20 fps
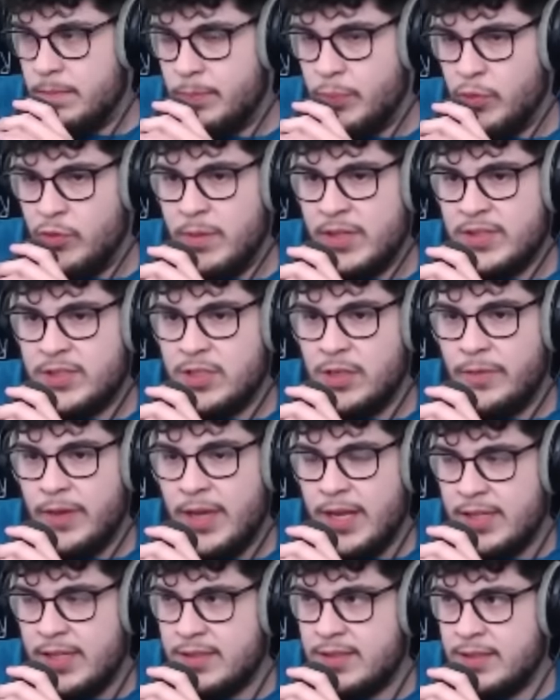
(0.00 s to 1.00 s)
prove myself
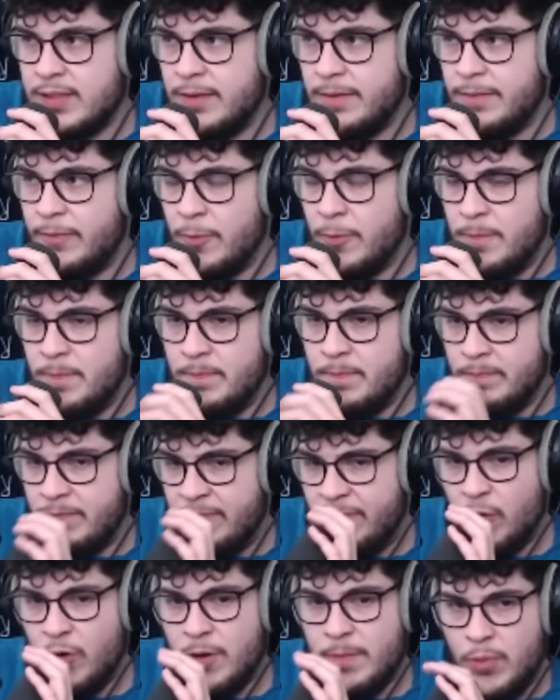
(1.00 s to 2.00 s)
innocent for
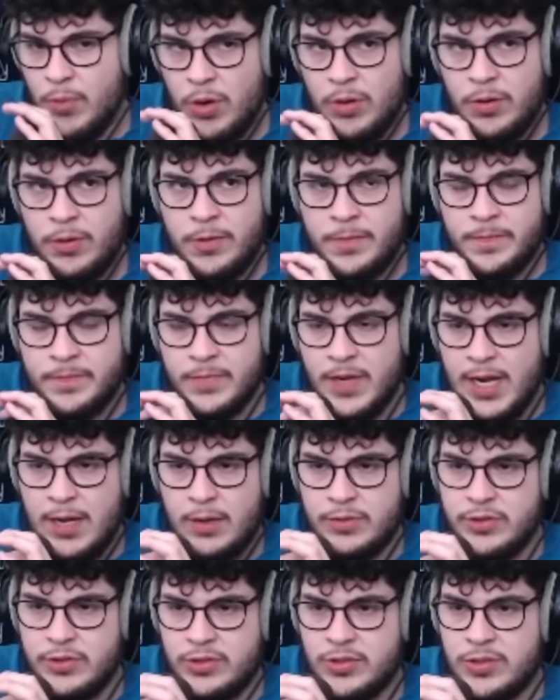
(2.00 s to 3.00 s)
for a murder, I
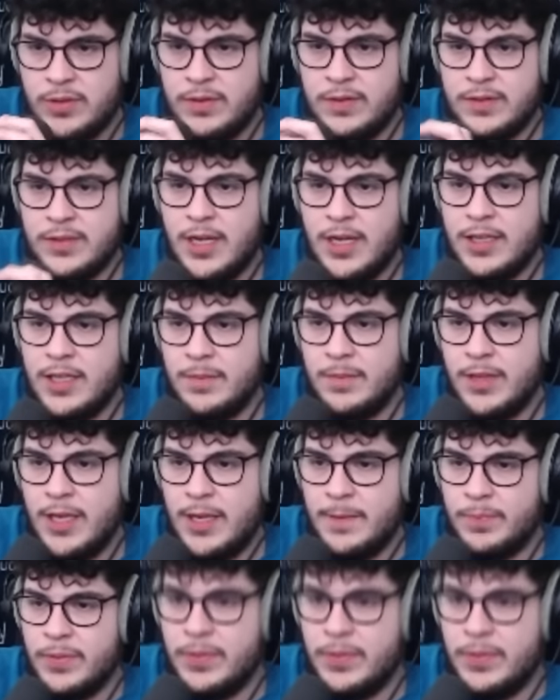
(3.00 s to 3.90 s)
will just show this goddamn gameplay.